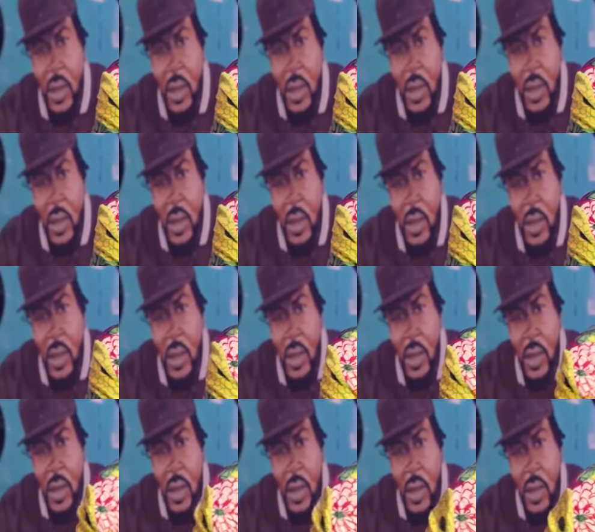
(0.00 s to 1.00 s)

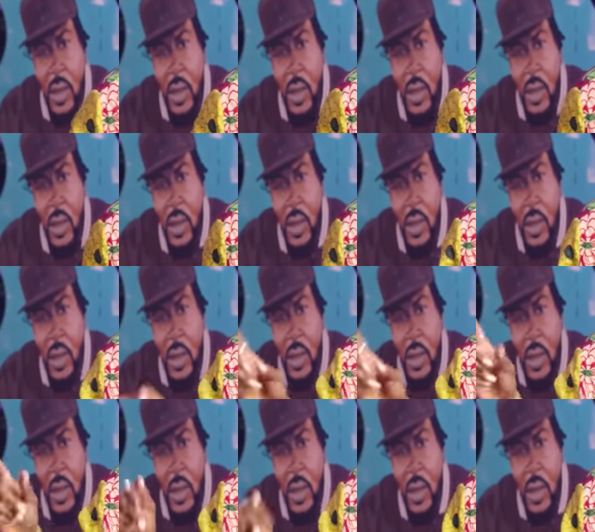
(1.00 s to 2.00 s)

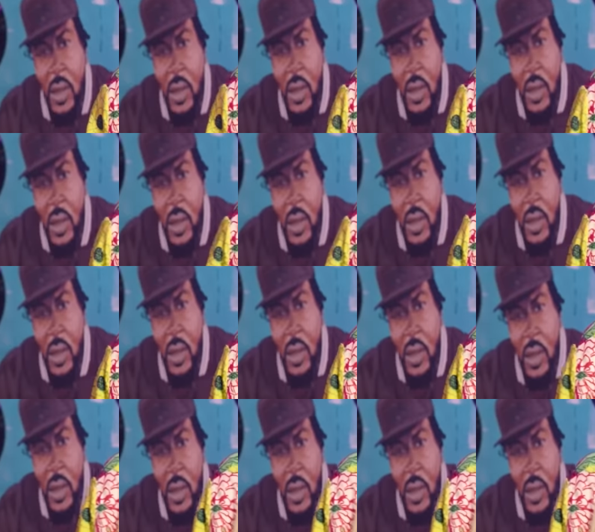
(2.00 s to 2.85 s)
(silent)